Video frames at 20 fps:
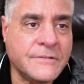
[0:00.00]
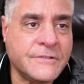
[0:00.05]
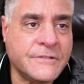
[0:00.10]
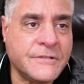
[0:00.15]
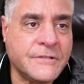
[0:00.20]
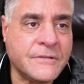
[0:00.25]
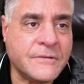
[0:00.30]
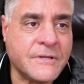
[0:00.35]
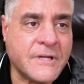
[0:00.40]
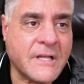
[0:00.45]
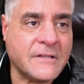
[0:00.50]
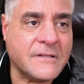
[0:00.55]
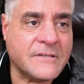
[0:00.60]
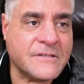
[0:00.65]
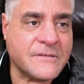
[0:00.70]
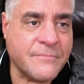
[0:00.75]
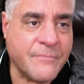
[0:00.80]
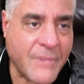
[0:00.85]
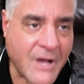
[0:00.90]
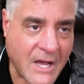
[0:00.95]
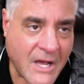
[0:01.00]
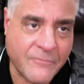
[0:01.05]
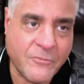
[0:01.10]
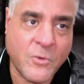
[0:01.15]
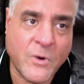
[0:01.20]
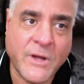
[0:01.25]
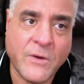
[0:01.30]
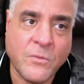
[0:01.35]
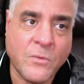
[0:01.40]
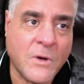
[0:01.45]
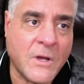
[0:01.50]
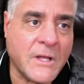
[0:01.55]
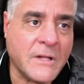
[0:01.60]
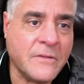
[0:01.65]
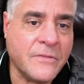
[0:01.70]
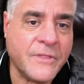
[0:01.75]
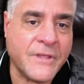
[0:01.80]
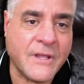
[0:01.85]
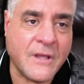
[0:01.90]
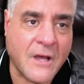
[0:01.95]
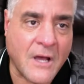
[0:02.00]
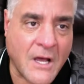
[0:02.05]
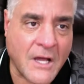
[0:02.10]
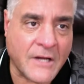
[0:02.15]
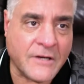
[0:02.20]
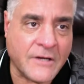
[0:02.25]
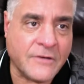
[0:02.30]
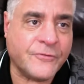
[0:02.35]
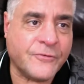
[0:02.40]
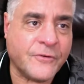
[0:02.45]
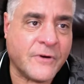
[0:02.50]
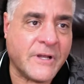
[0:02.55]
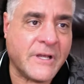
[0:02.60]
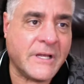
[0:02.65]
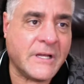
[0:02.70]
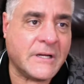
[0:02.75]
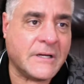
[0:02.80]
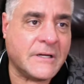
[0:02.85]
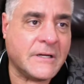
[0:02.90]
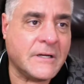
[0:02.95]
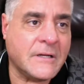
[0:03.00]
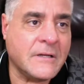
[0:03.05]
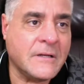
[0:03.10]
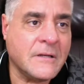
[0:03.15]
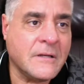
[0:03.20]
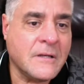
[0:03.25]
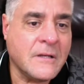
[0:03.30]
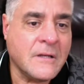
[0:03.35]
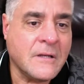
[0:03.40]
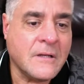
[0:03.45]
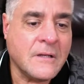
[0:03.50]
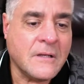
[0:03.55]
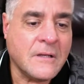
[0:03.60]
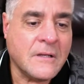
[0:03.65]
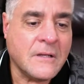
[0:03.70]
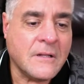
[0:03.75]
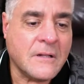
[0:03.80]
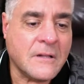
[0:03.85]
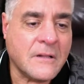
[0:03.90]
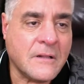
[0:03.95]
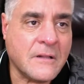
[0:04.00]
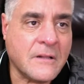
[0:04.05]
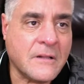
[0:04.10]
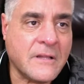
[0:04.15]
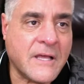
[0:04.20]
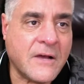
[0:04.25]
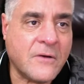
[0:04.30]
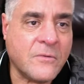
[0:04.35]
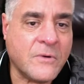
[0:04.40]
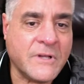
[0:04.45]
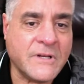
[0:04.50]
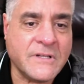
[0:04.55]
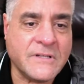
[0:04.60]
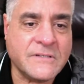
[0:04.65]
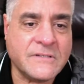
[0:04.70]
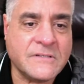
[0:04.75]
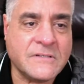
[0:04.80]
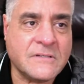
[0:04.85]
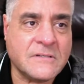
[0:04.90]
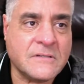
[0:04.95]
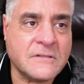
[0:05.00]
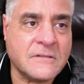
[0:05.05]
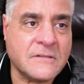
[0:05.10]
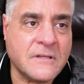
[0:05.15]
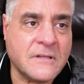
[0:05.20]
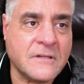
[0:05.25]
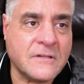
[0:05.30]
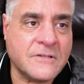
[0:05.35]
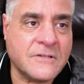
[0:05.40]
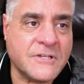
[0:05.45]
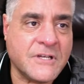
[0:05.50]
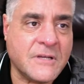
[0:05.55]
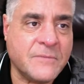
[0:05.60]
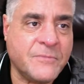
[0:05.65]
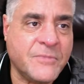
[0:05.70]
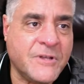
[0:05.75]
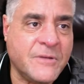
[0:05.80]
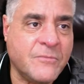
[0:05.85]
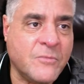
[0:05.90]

Two, we got the Zimbabwe one, the Onafriq. That one is and then JP